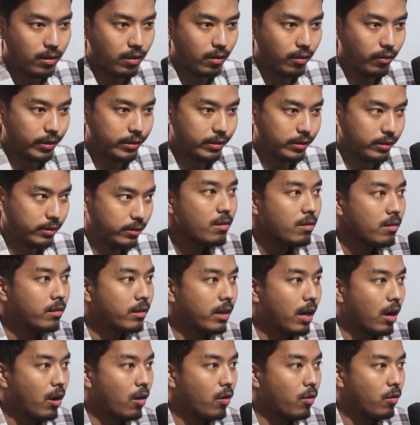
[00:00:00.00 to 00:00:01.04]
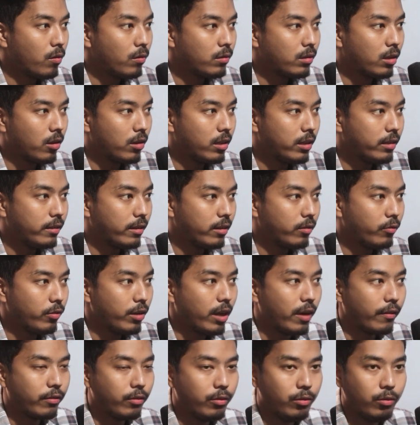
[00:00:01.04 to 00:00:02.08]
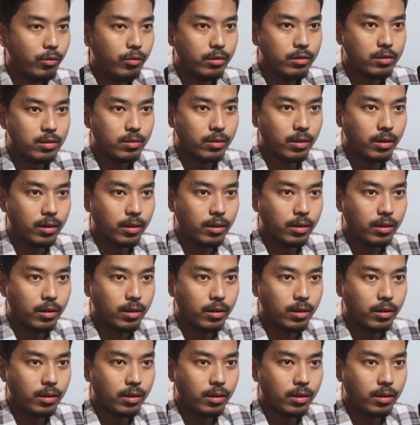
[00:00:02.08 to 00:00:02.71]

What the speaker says: All right, now the only thing we have to do is